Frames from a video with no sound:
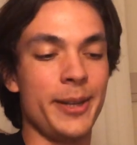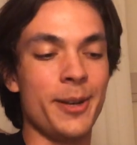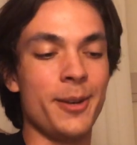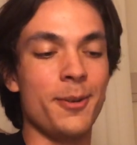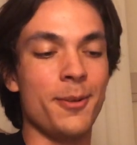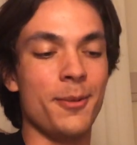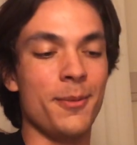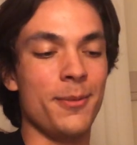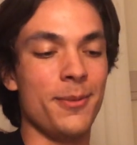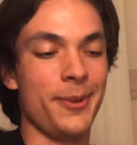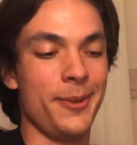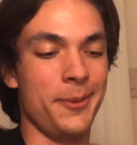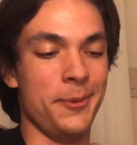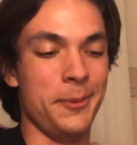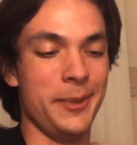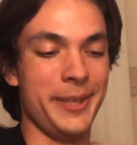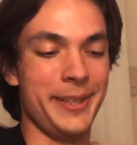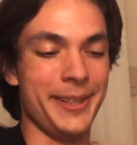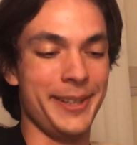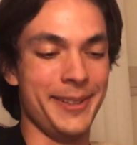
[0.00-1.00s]
home for the
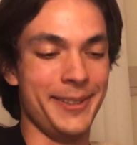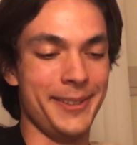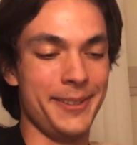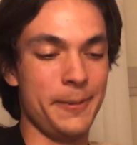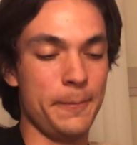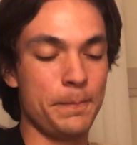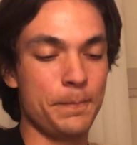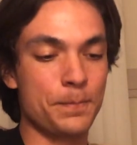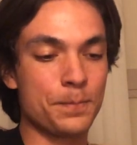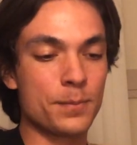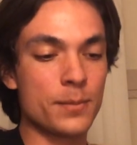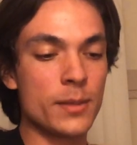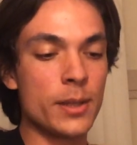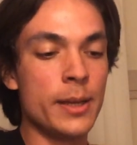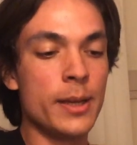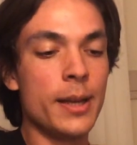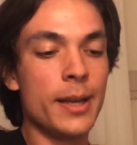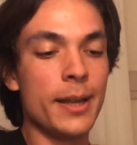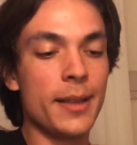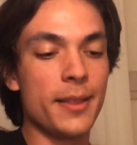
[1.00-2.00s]
weekend.
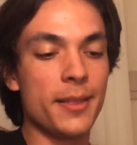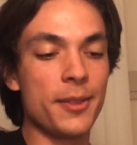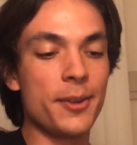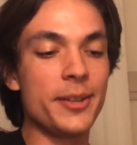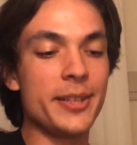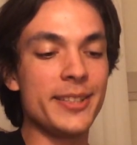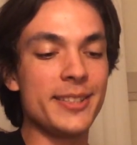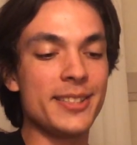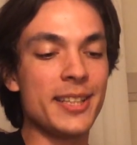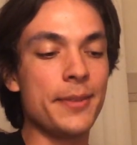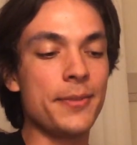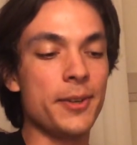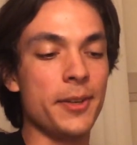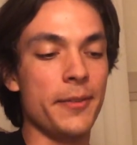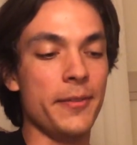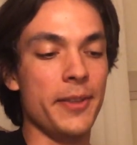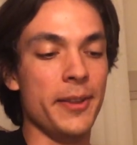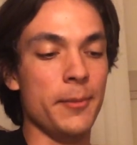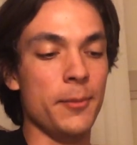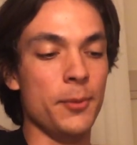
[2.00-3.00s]
37
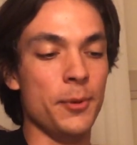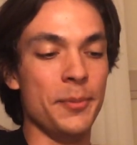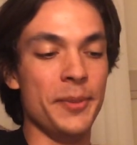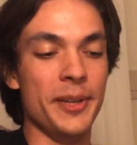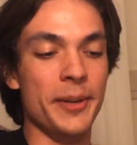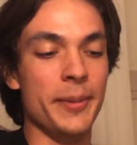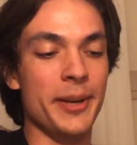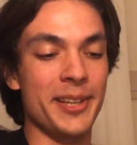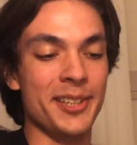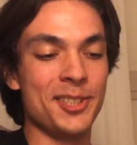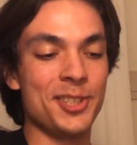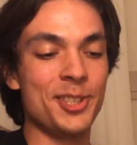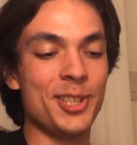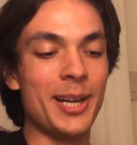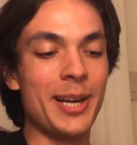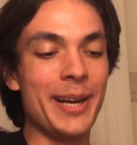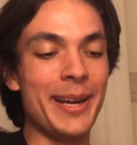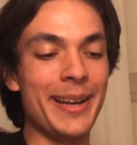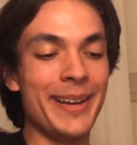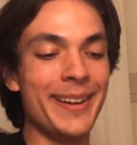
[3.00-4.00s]
of them will be about a
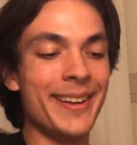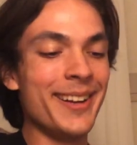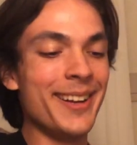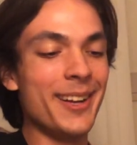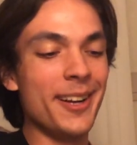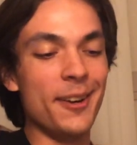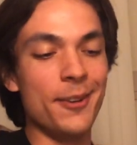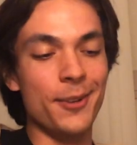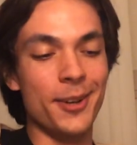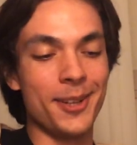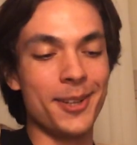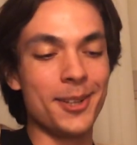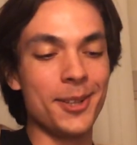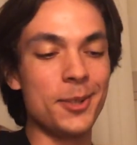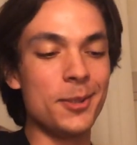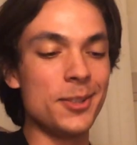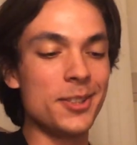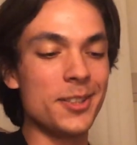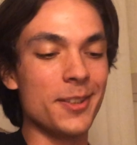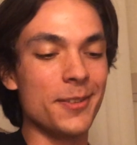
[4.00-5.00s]
shy,
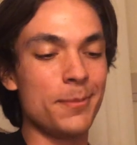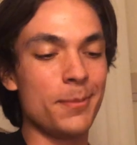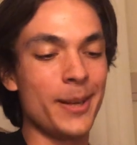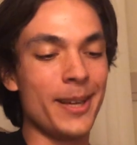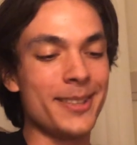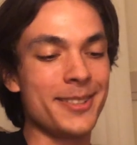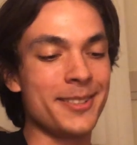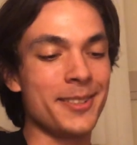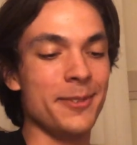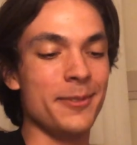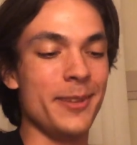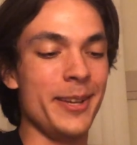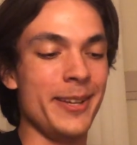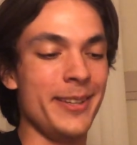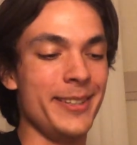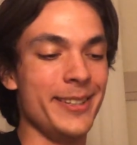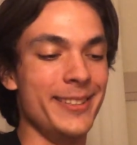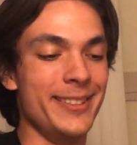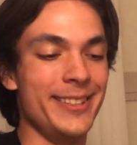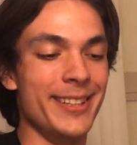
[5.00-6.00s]
reclusive
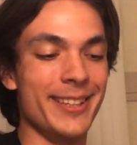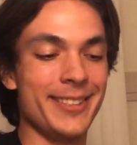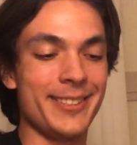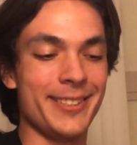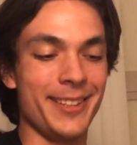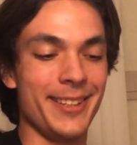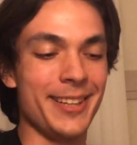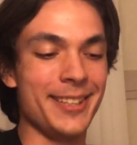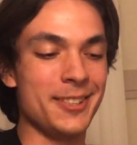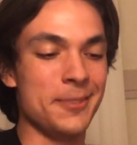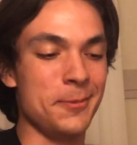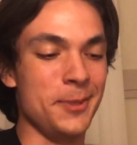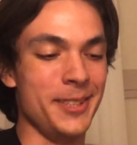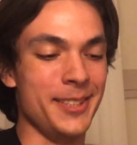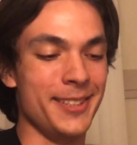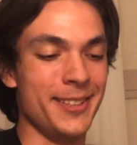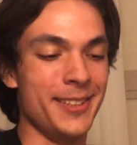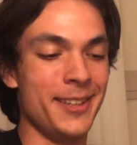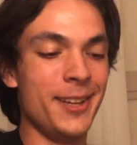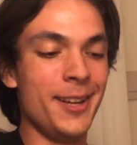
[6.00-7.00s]
Pennsylvania Dutch
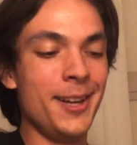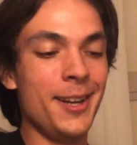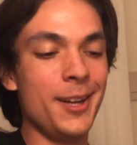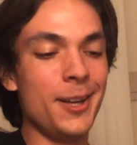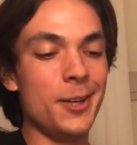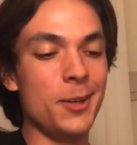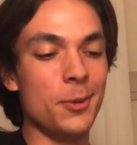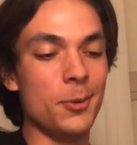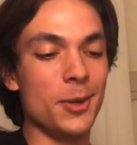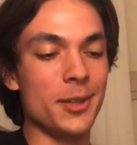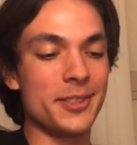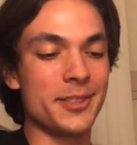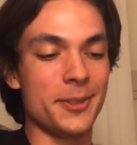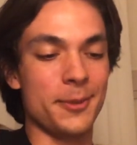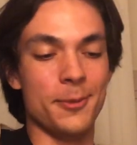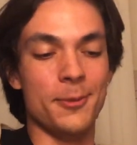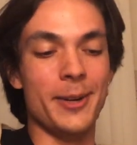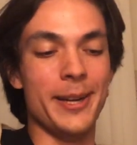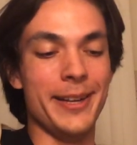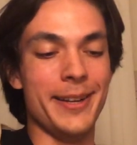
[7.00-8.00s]
lesbian who wants to
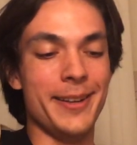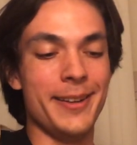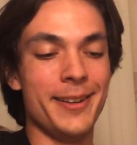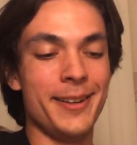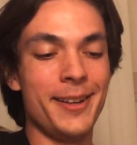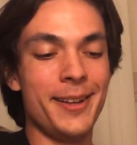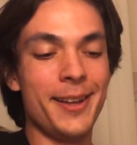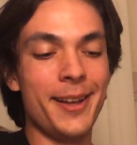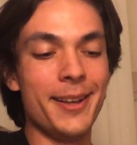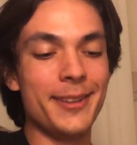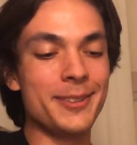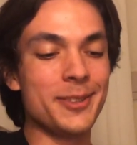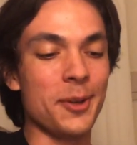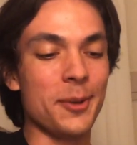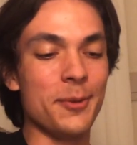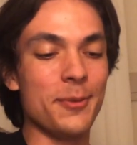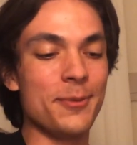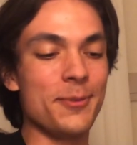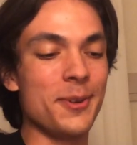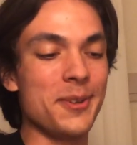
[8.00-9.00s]
write,
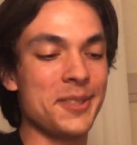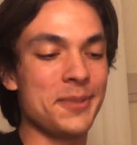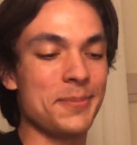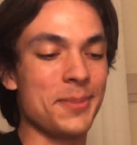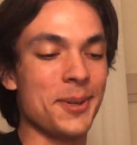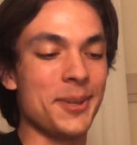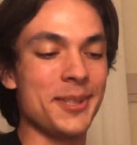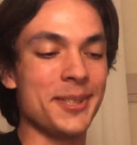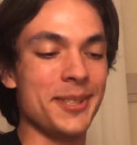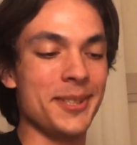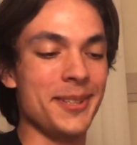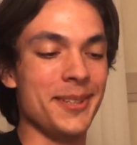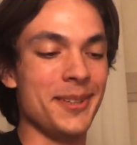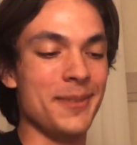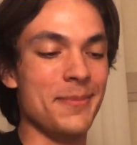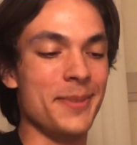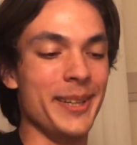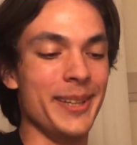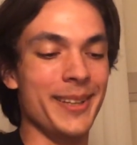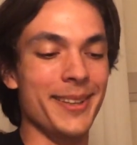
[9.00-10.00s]
told first person
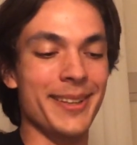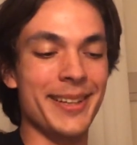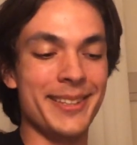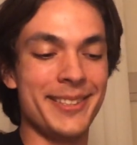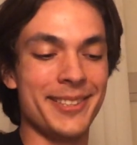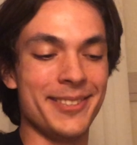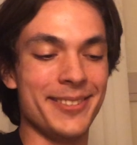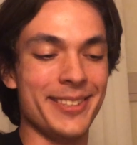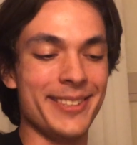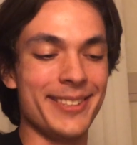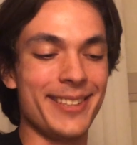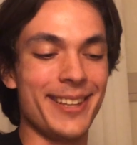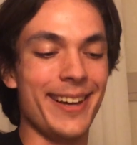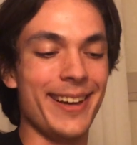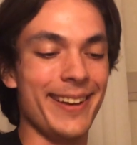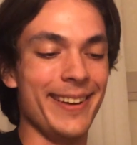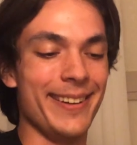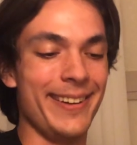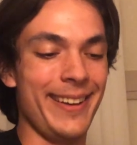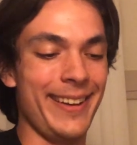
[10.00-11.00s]
by a lecherous
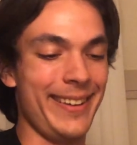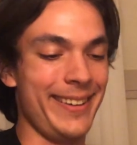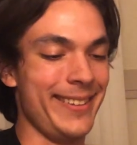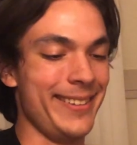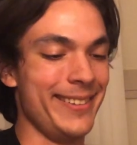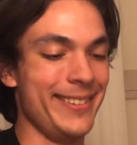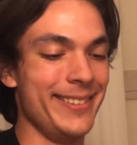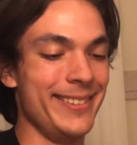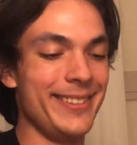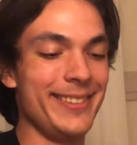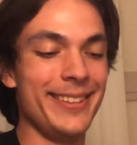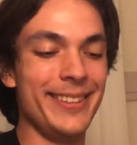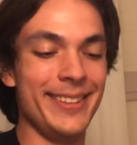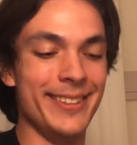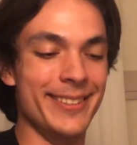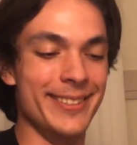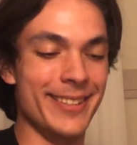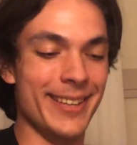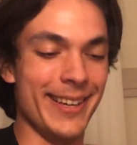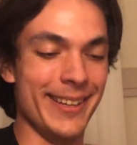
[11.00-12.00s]
hired hand
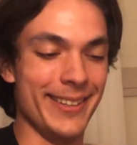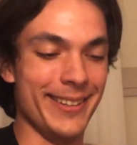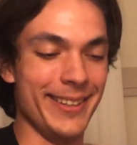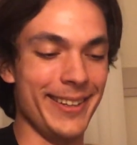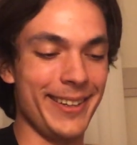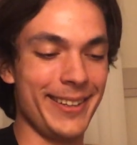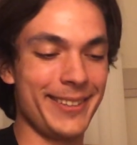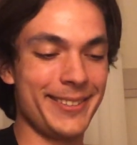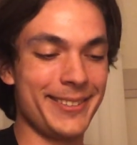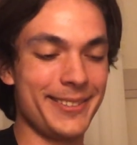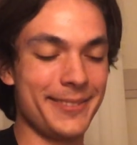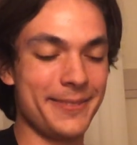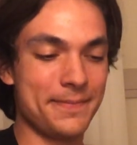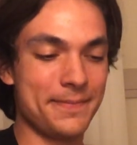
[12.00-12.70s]
in dialect.